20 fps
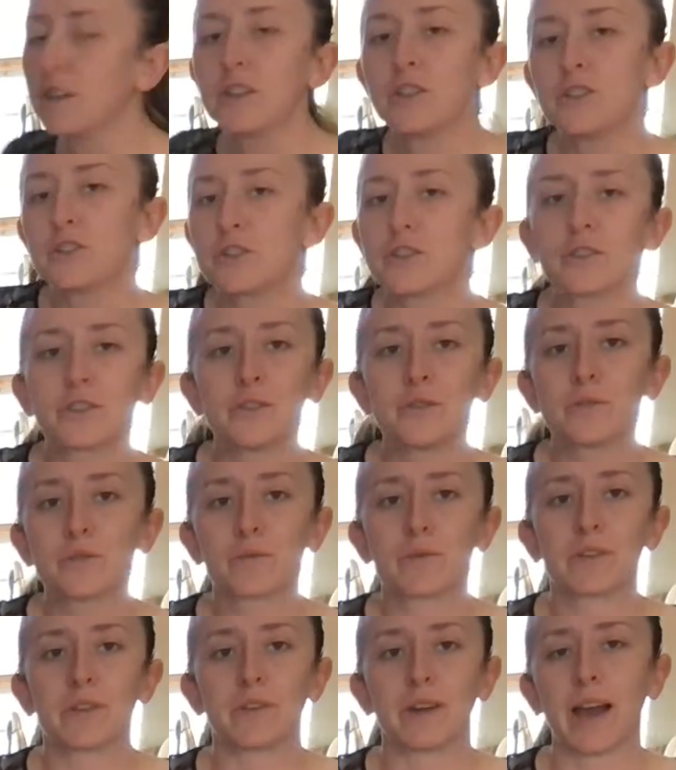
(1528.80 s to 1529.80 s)
just use
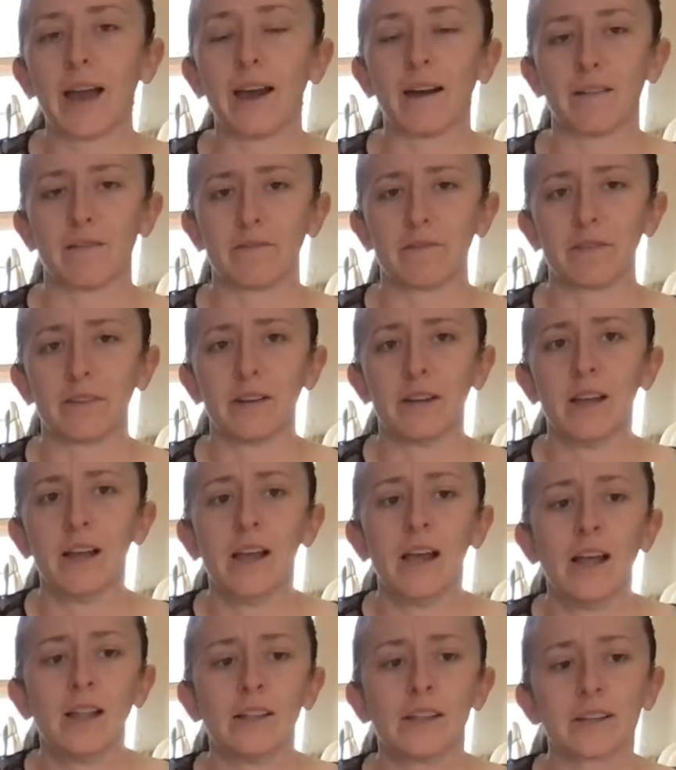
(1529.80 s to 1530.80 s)
what you have.
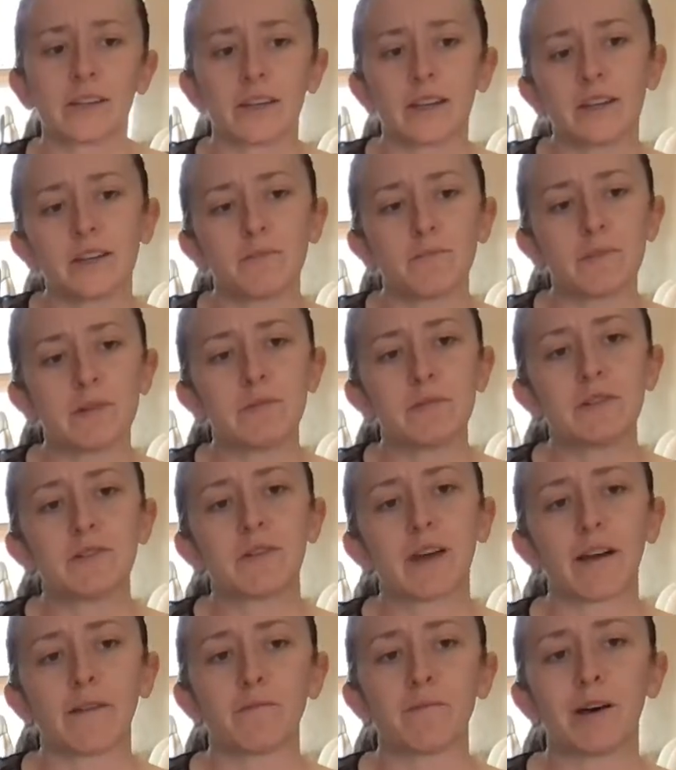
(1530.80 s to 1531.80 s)
Like maybe you
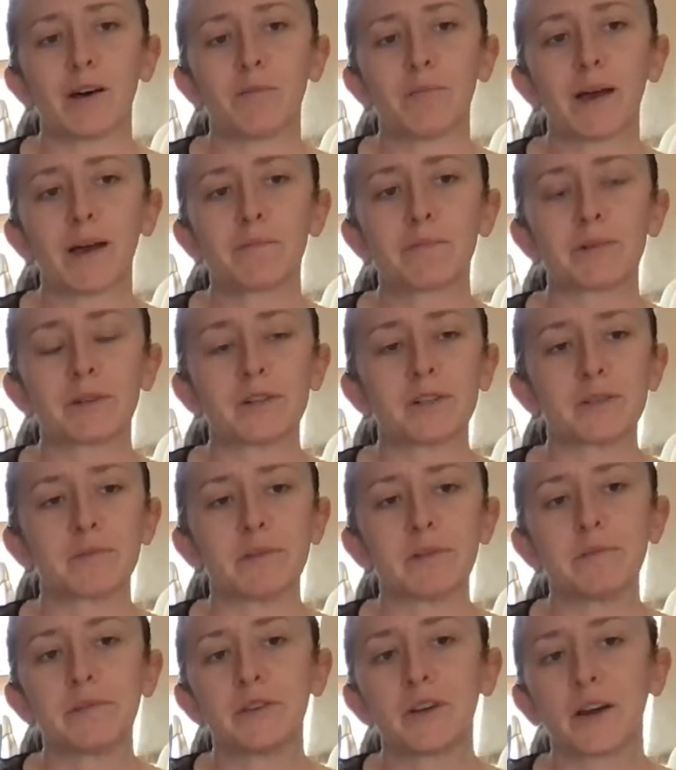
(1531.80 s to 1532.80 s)
have bell peppers,
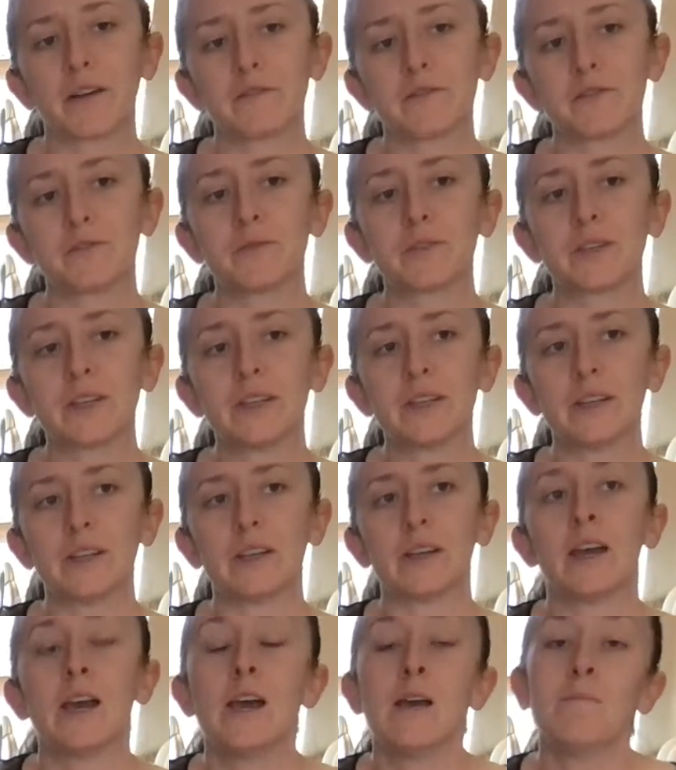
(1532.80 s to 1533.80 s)
maybe you have
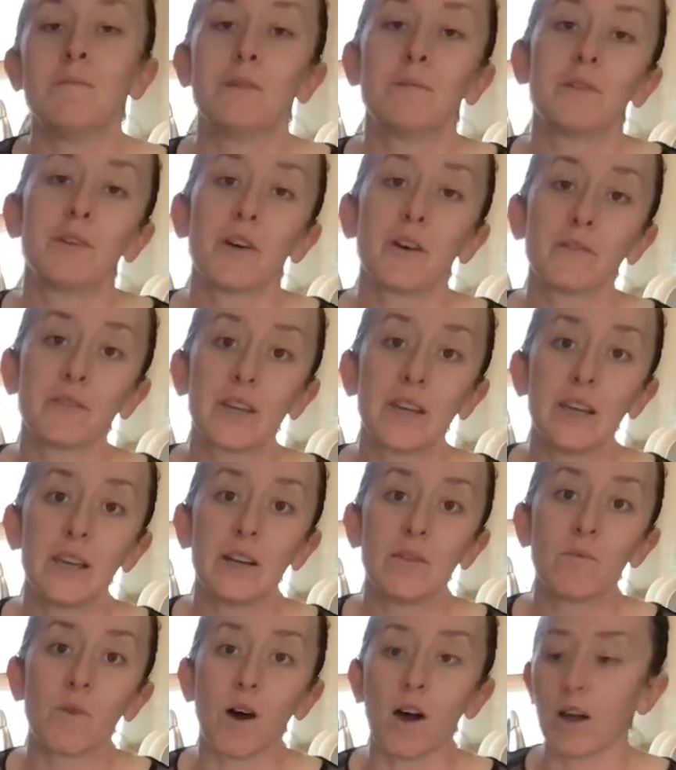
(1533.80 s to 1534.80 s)
zucchini, maybe you have
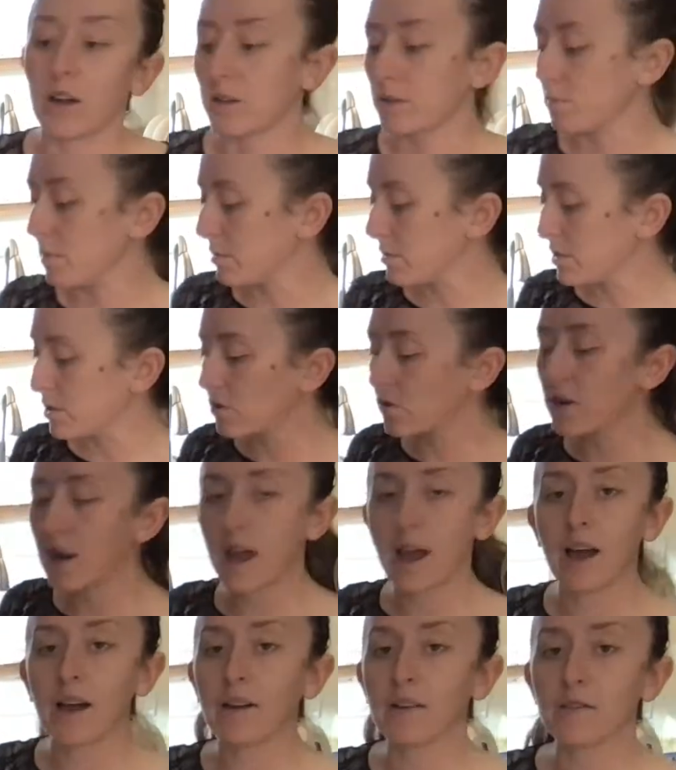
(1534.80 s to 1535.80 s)
quinoa, maybe you don't
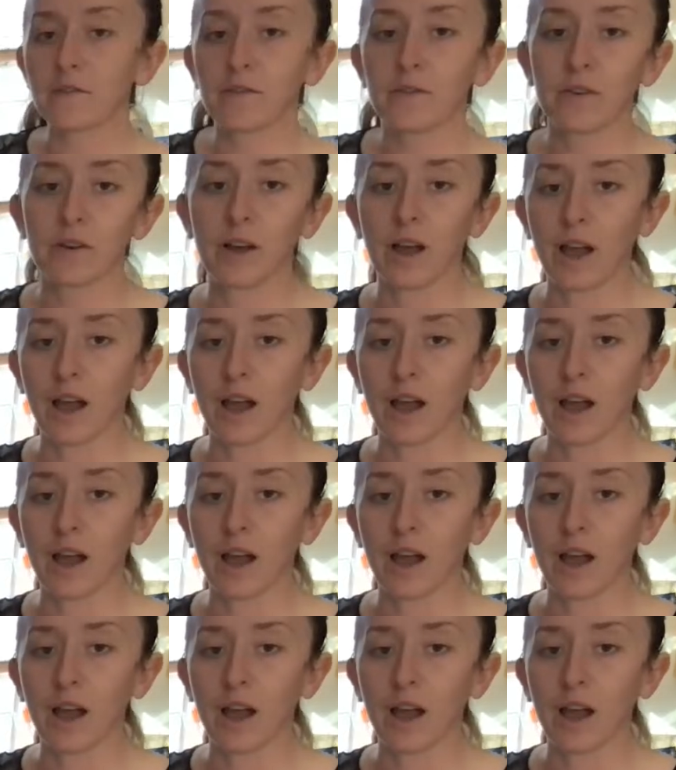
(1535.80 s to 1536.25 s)
have